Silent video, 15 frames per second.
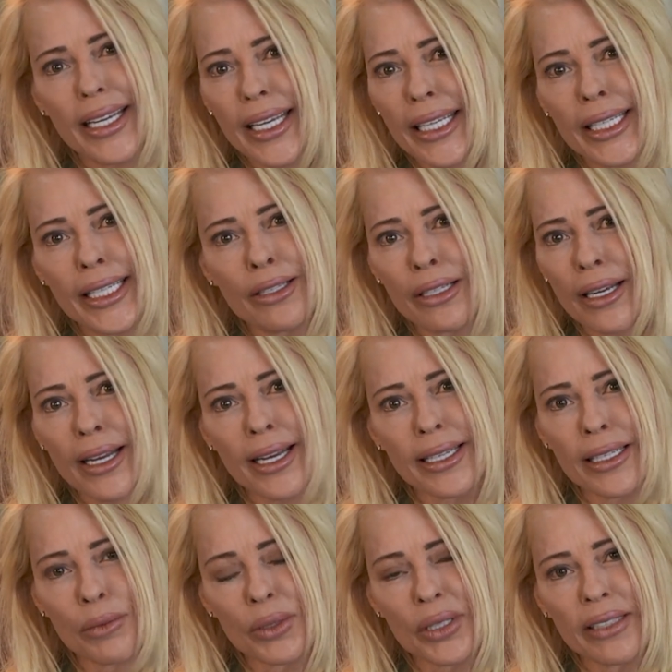You're not
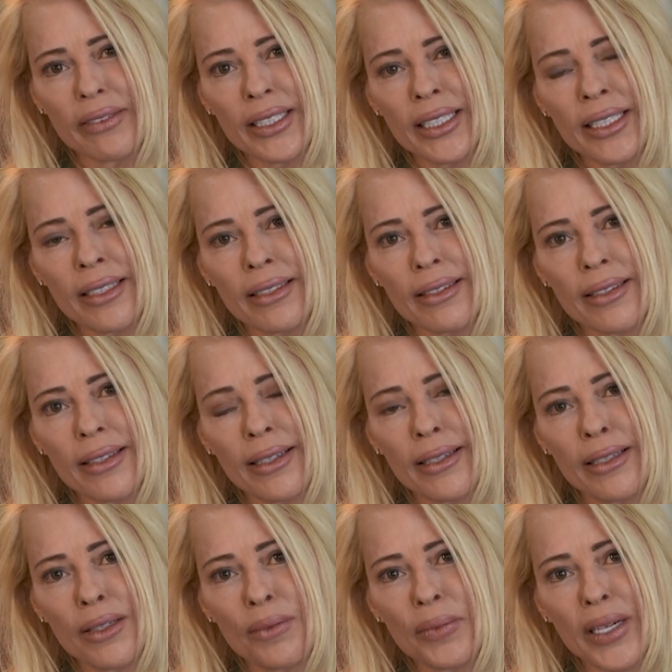gonna believe it.
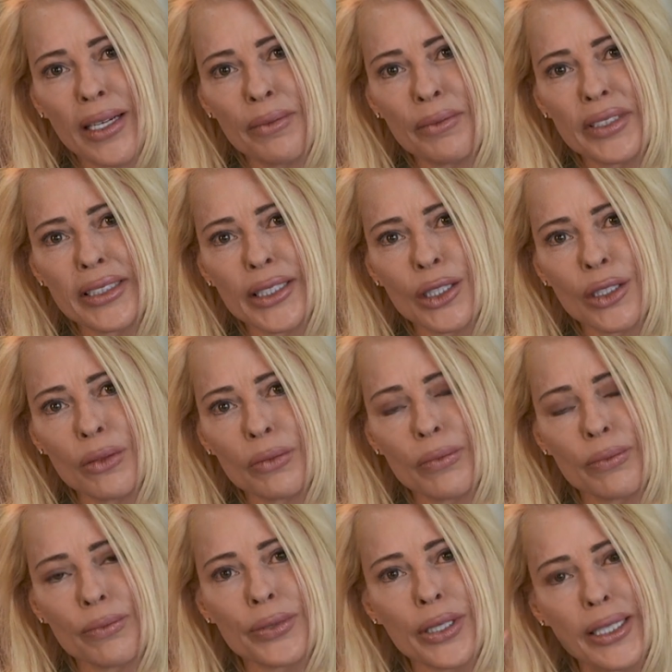I'm still
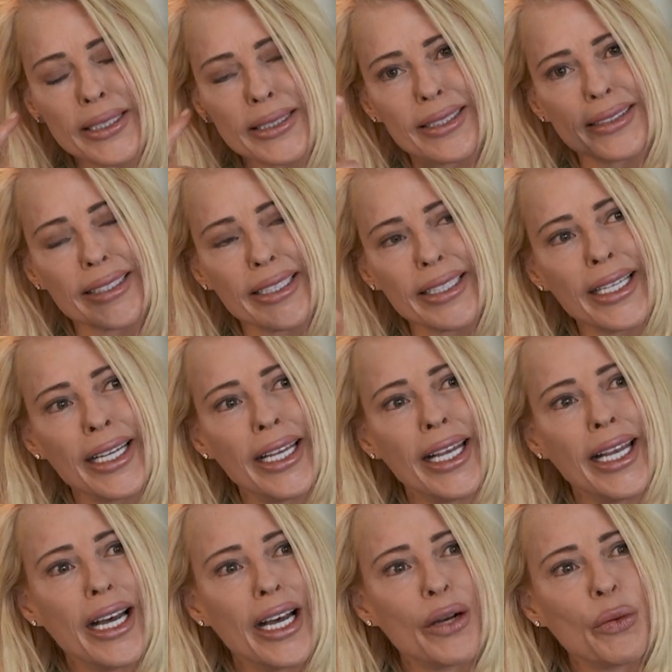processing.
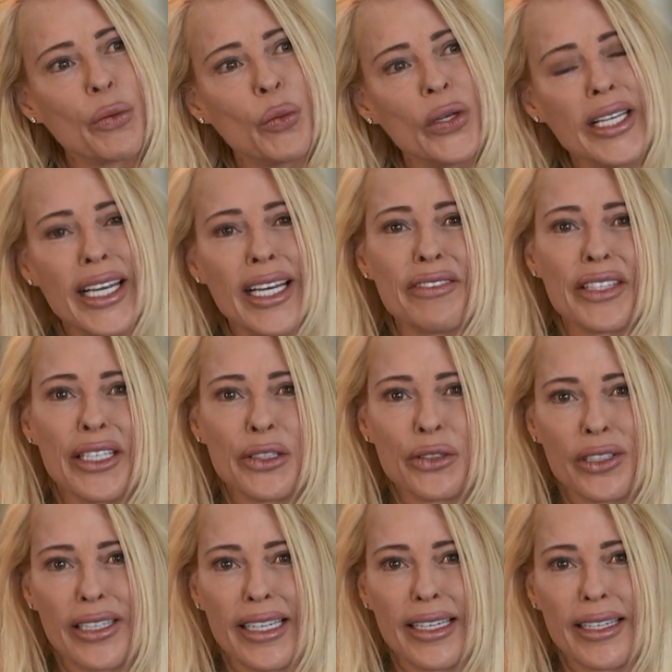We have
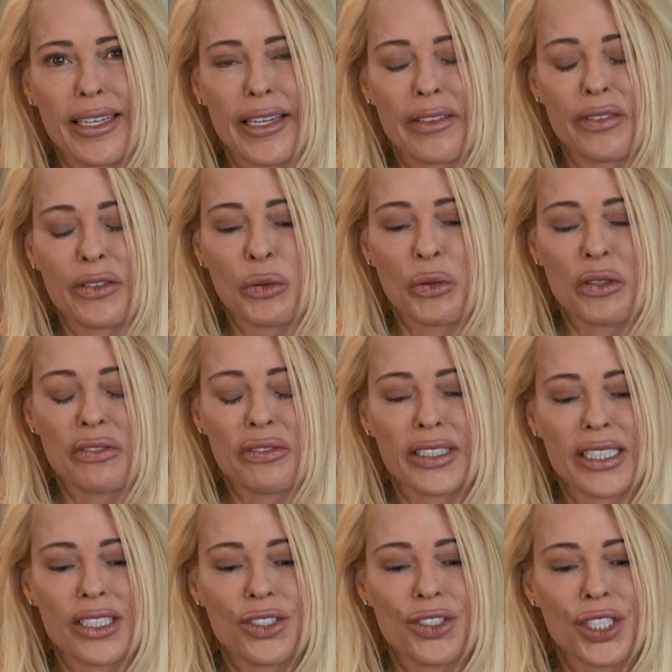internet at the
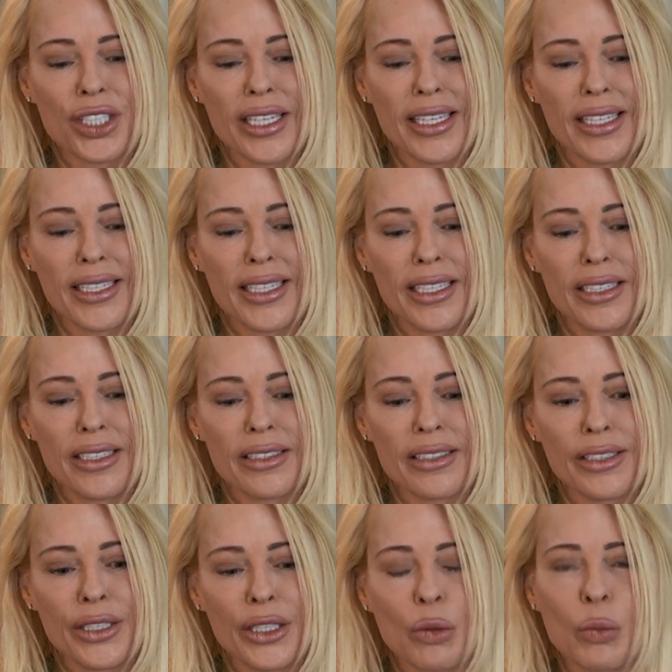orphanage, and
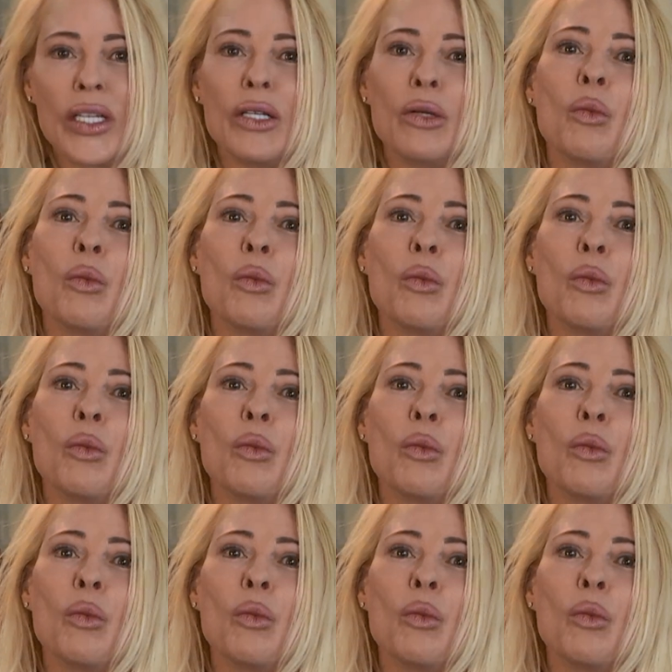we